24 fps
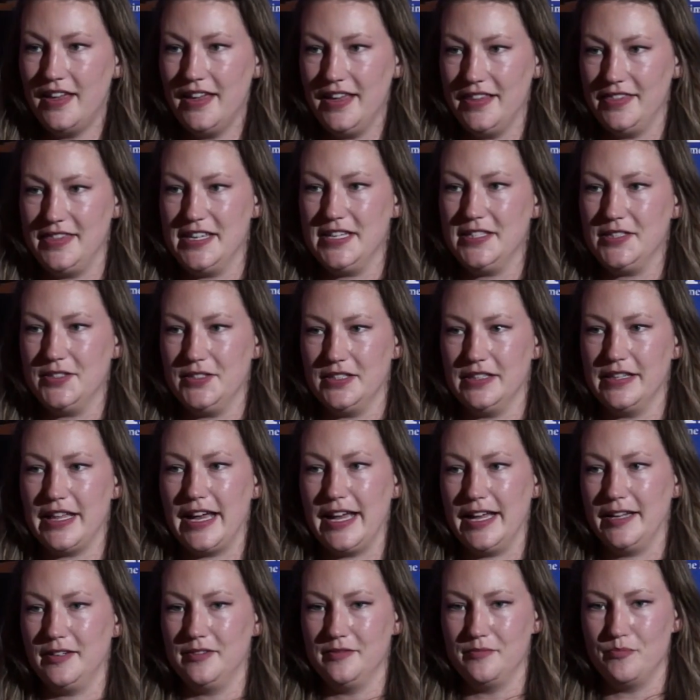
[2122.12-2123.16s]
This
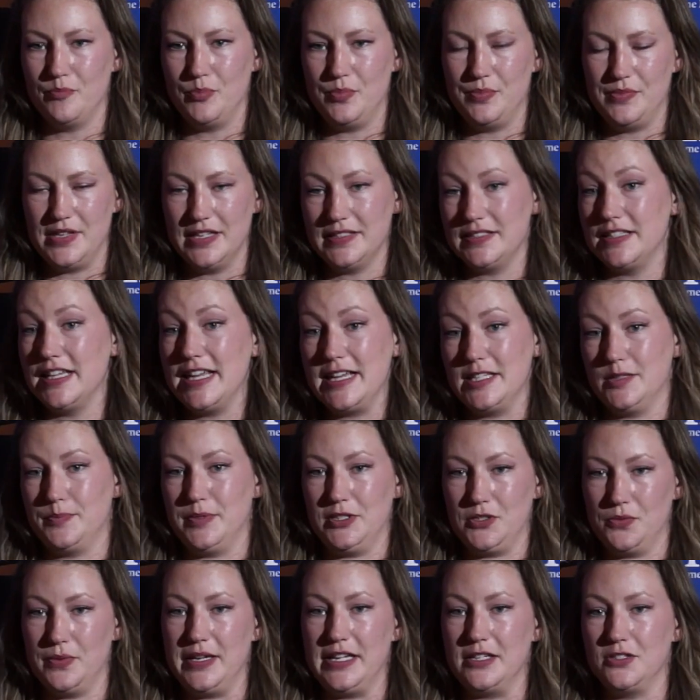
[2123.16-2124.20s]
lays
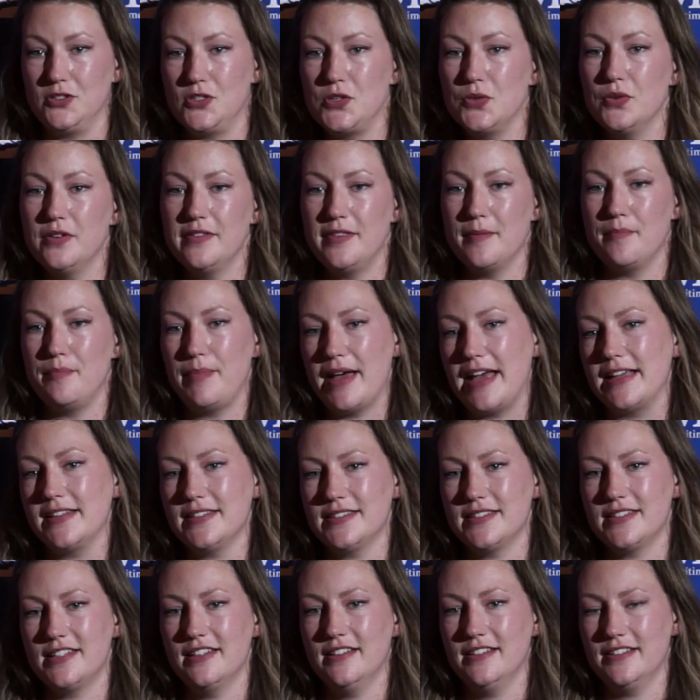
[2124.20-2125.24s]
between two of the
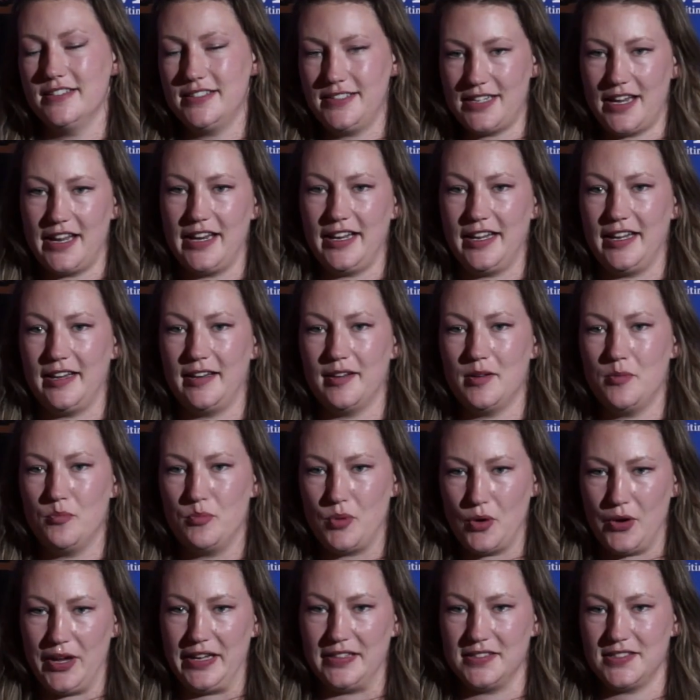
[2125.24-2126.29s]
best studied
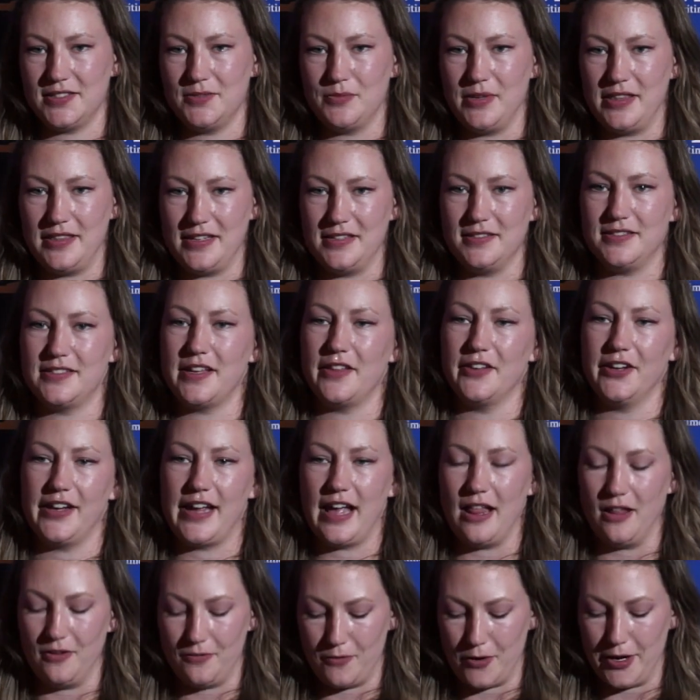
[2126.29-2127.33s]
points within Southern
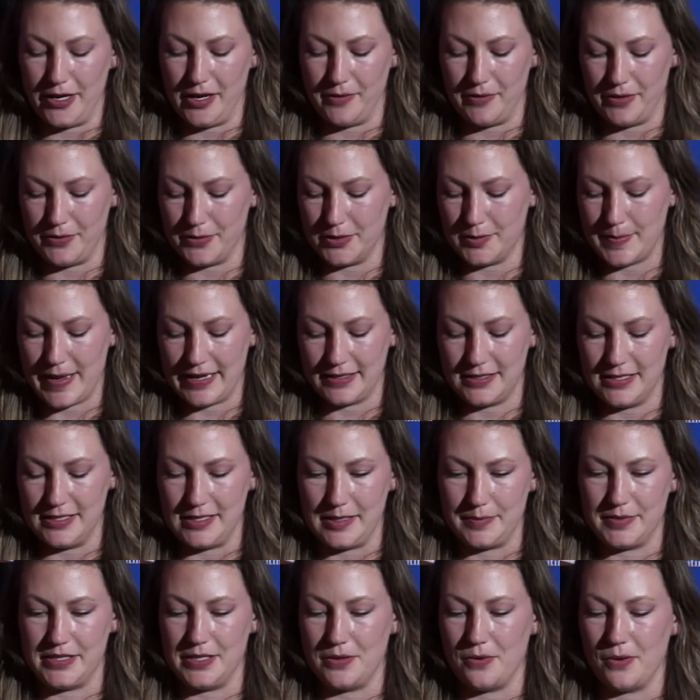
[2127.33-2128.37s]
California with respect to
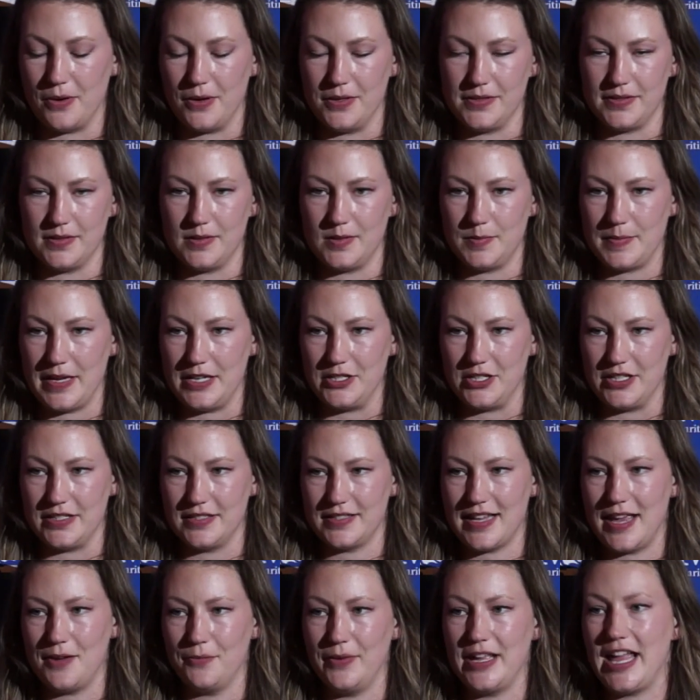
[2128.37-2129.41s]
deep sea corals and sponges,
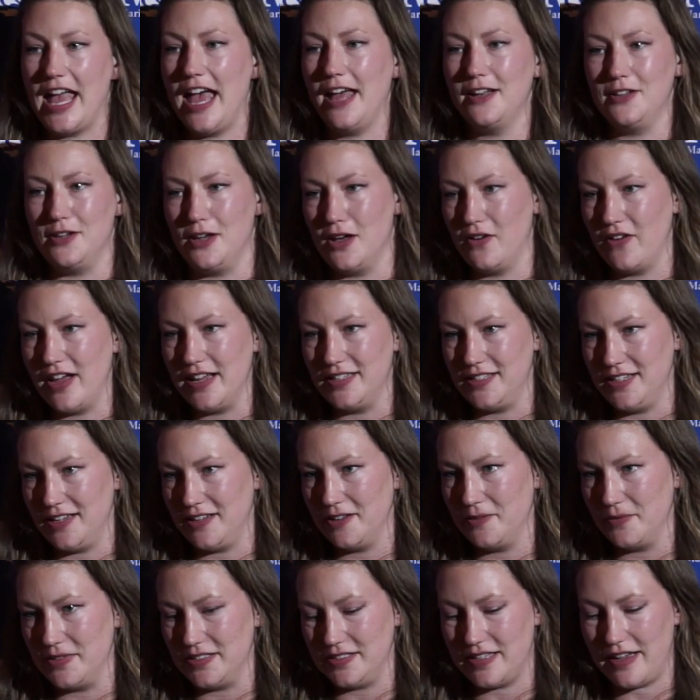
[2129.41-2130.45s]
and we had no idea
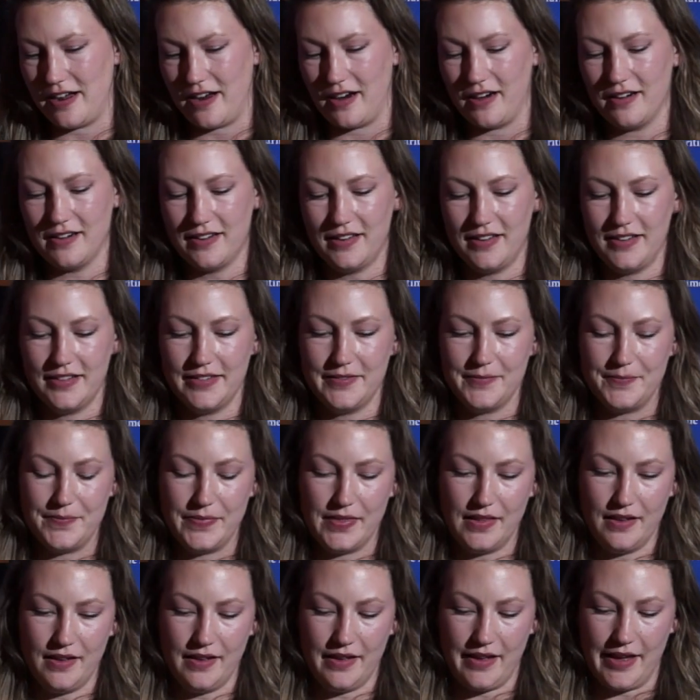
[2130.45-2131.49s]
it was there.
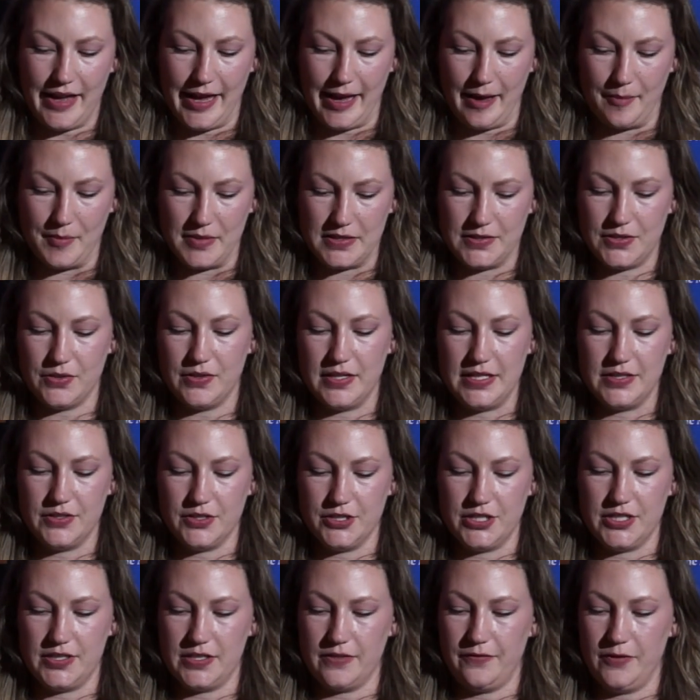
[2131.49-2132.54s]
And so these are
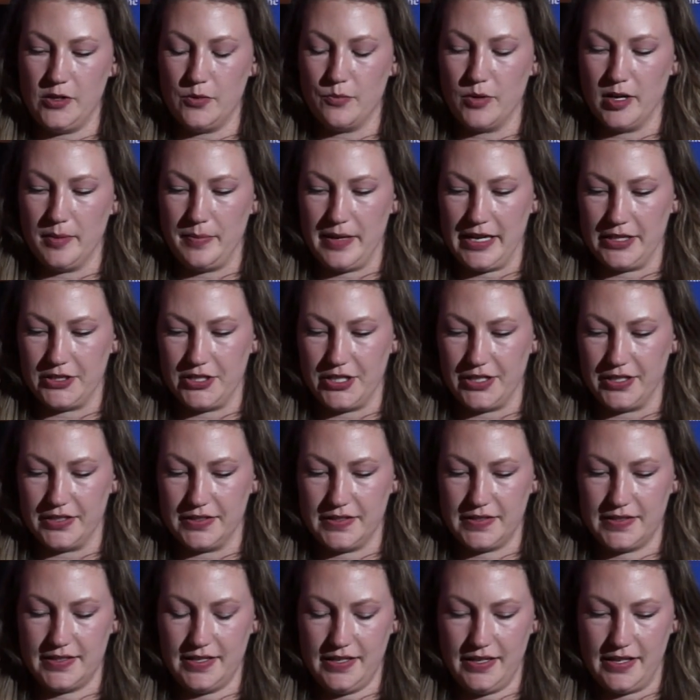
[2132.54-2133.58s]
just a few more
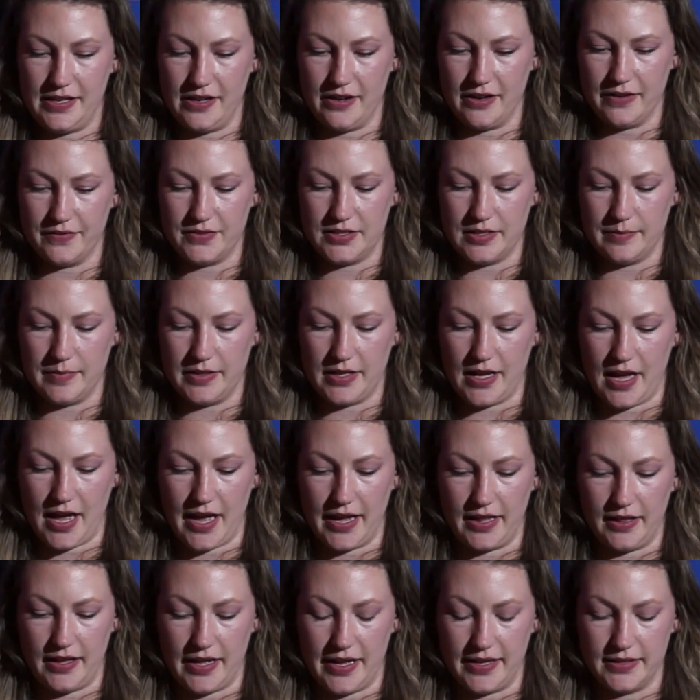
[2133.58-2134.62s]
pictures here of some of the
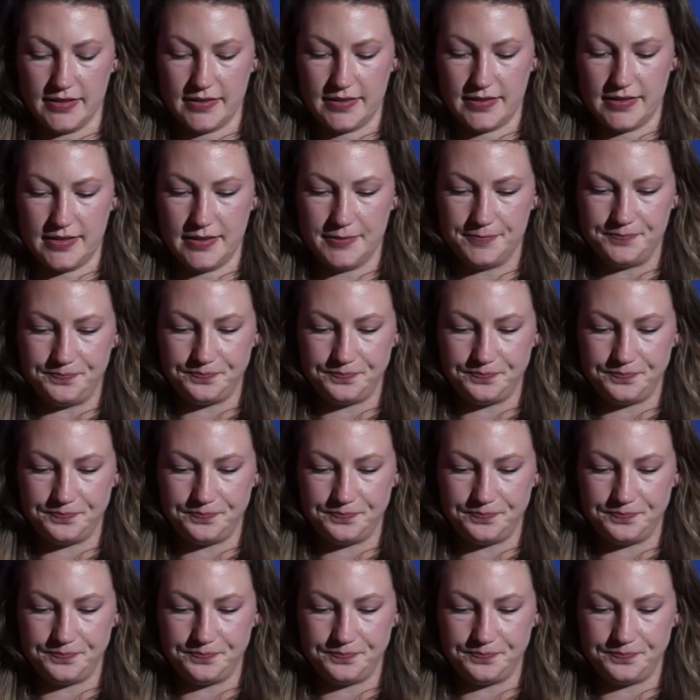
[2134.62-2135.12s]
highlights.